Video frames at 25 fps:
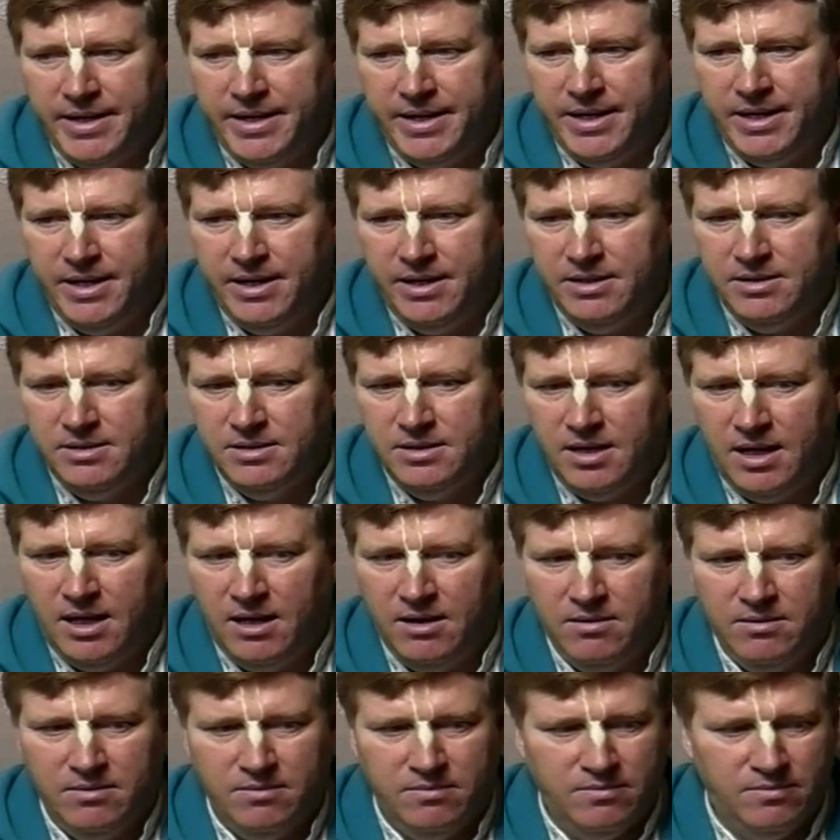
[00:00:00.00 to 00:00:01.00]
And
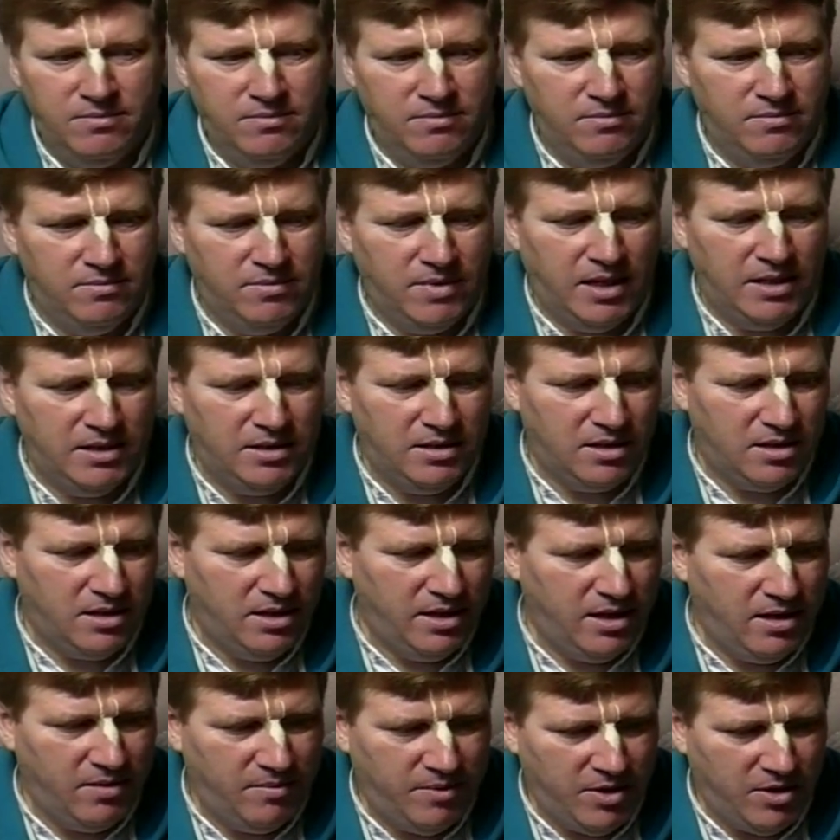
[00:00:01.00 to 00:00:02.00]
I had to
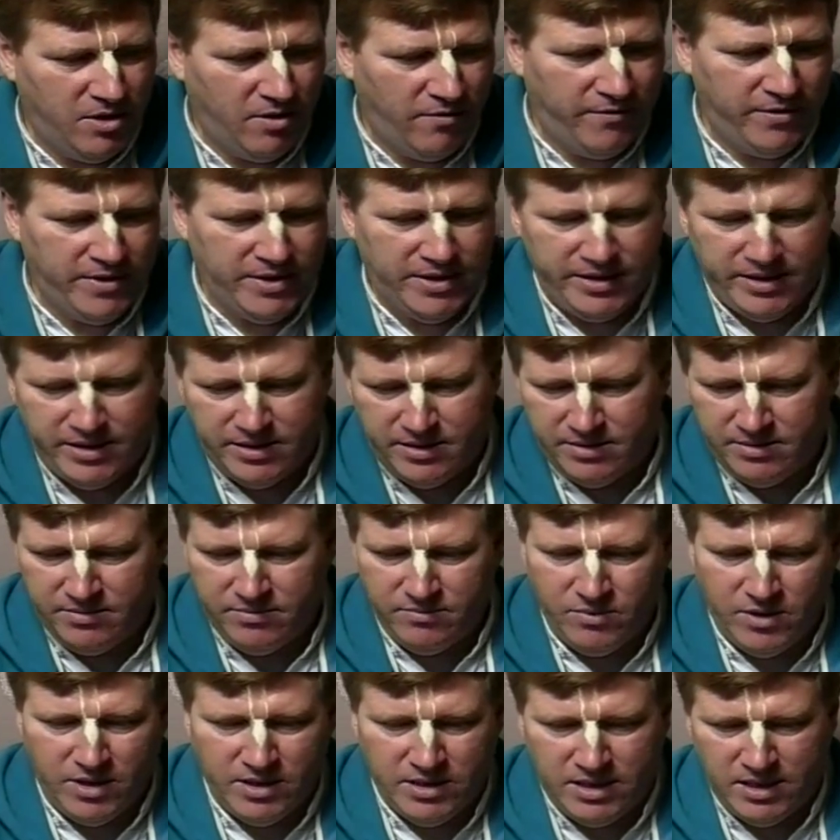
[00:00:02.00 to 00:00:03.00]
clean up an office
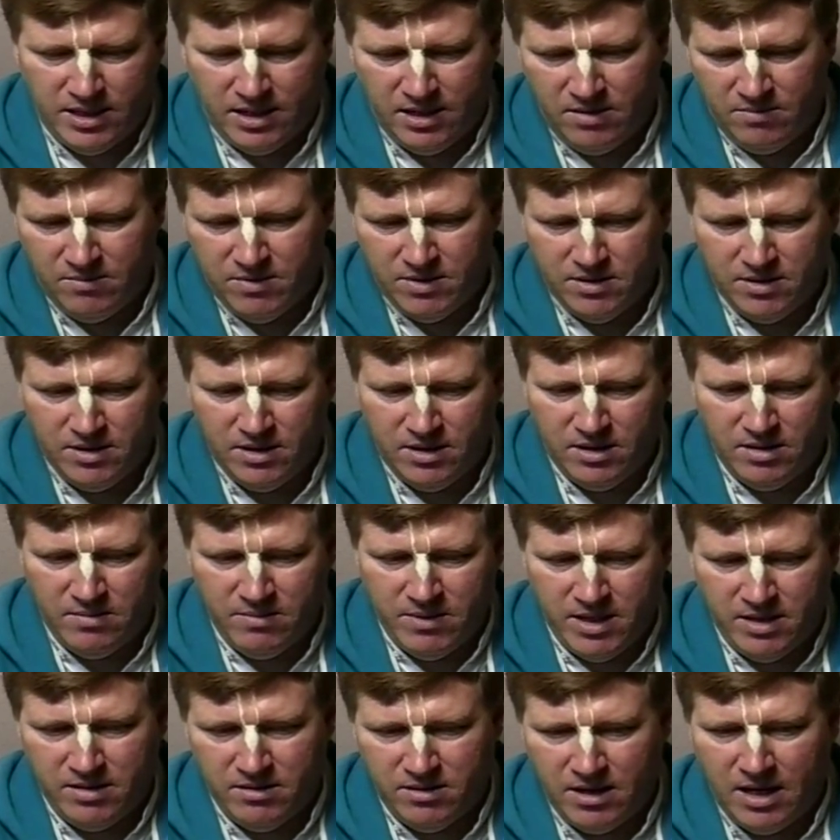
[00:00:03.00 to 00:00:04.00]
one time in the
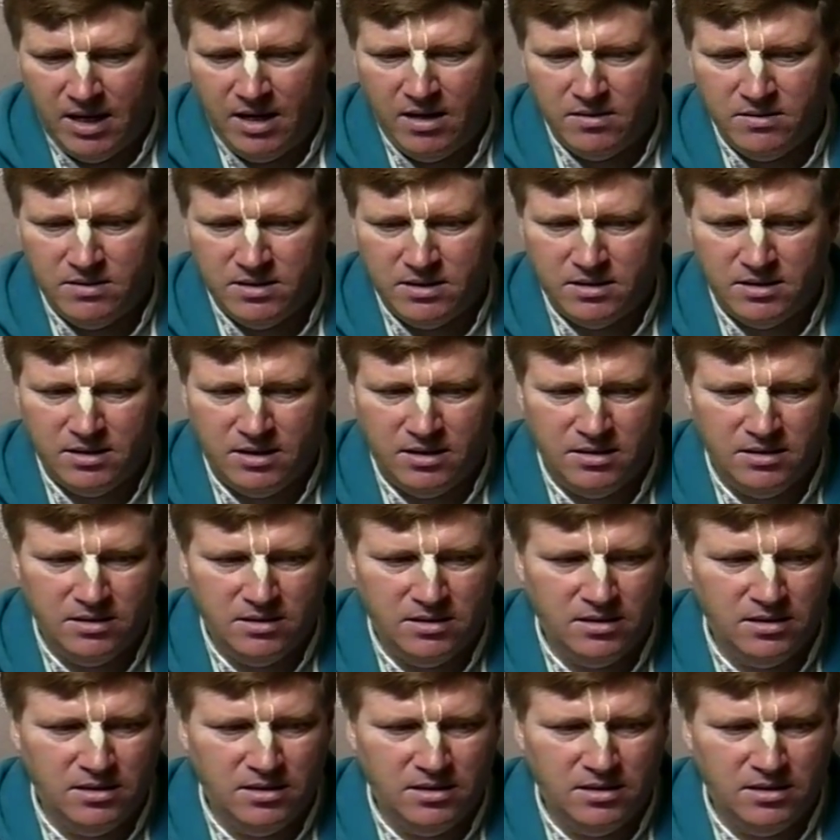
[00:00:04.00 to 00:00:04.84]
main house, and